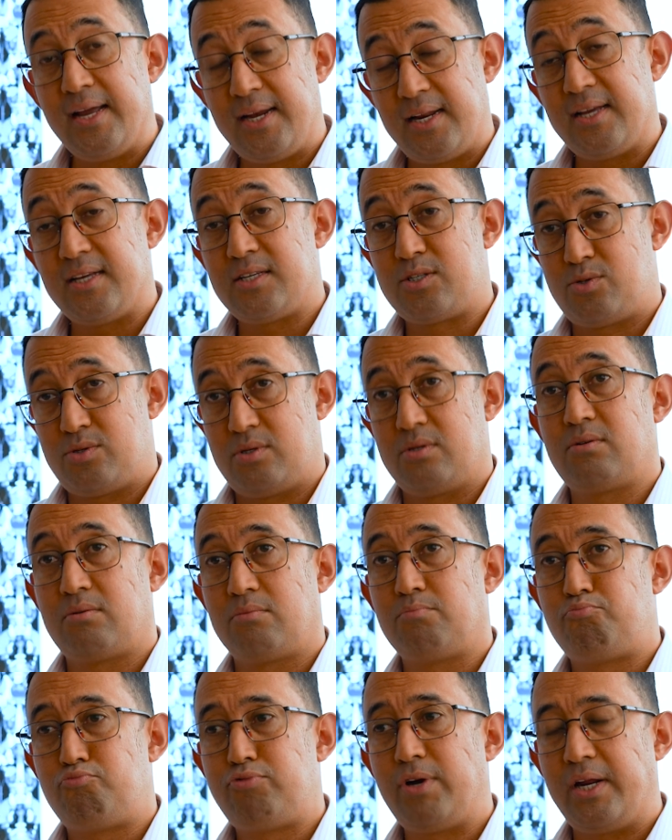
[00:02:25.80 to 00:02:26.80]
It is
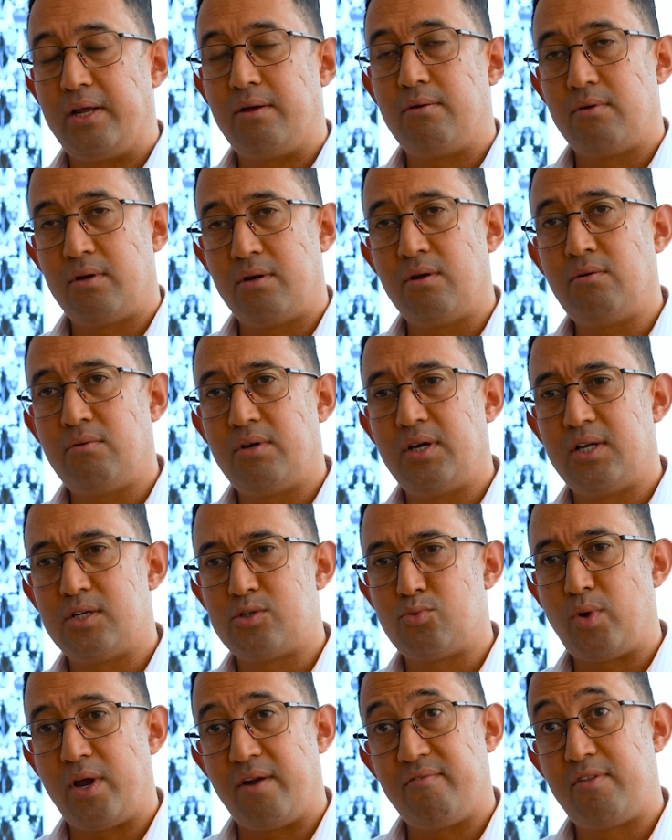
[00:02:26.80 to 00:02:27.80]
pretty, you know, it
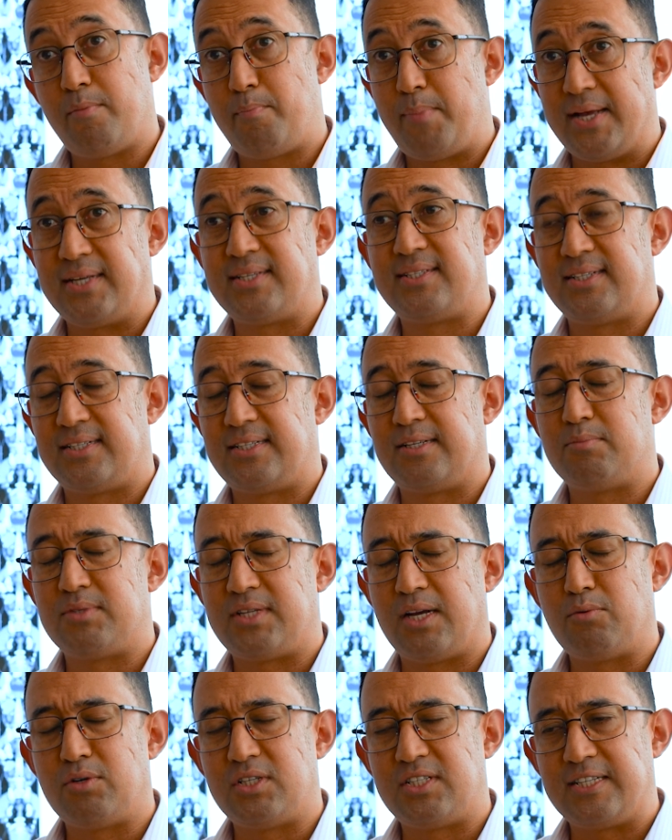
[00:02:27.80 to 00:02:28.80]
is one of the best systems,
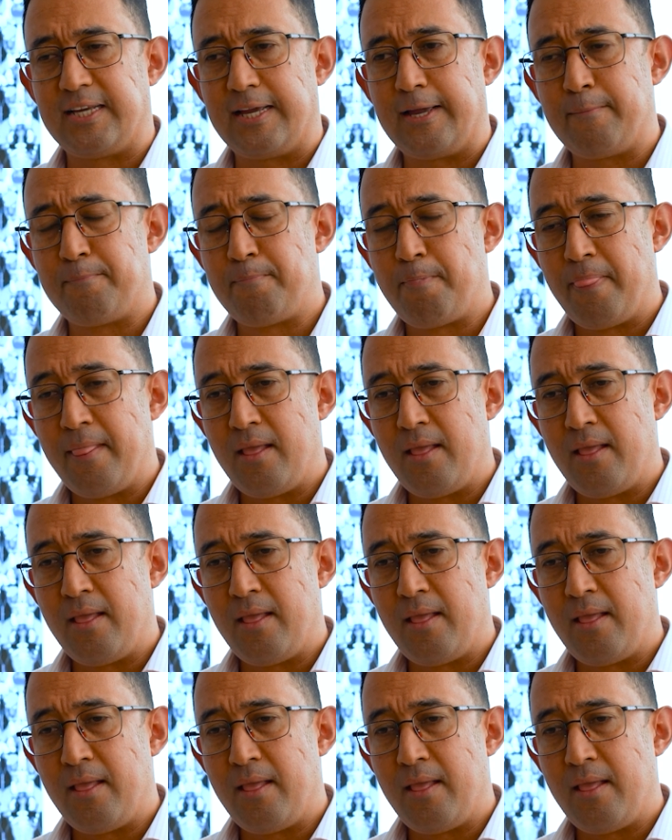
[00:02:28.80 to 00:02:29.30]
I would say.